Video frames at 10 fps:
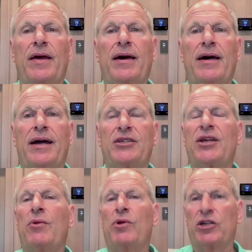uh, I
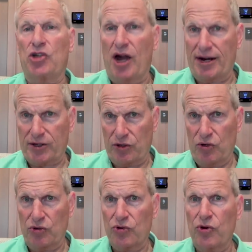said, I want to talk to the
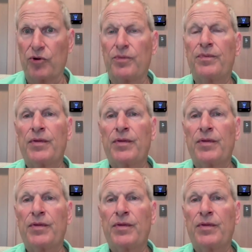whole group.